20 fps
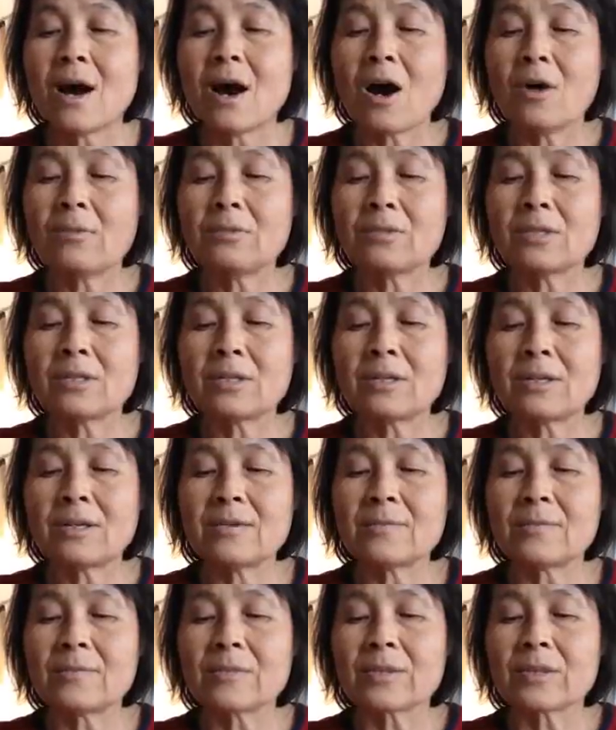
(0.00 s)

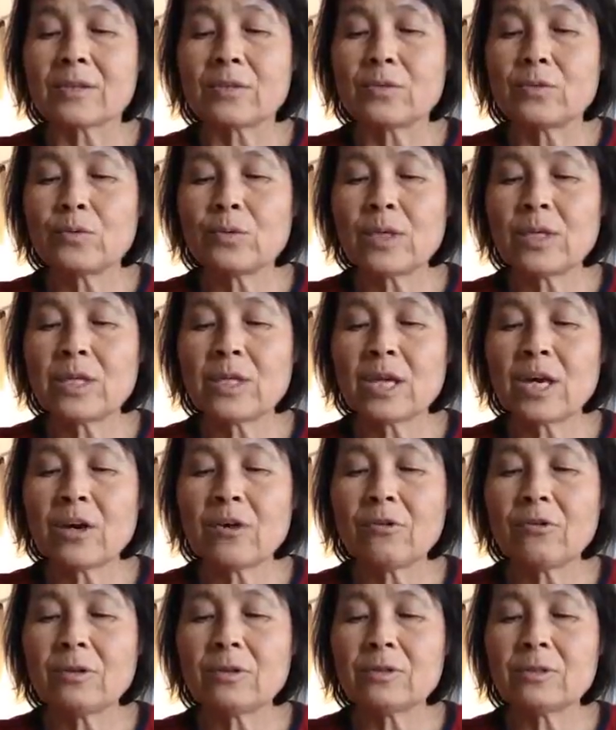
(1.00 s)
optional, three
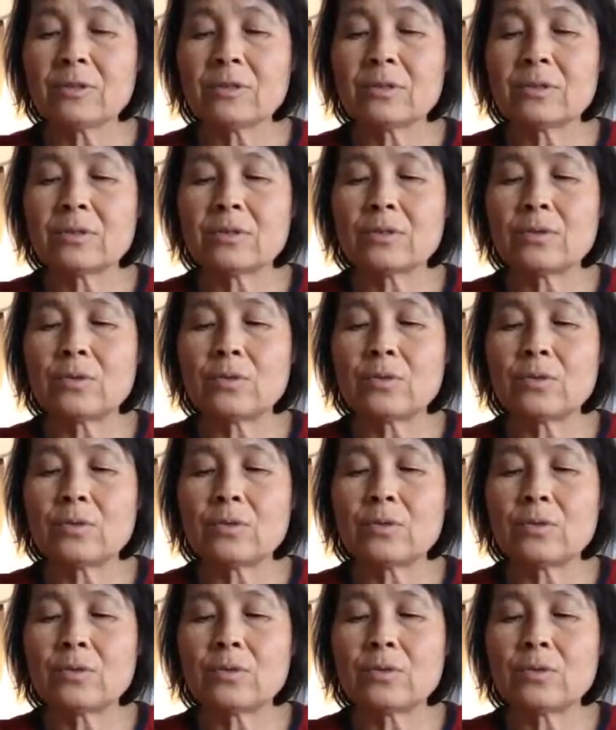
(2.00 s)
carrots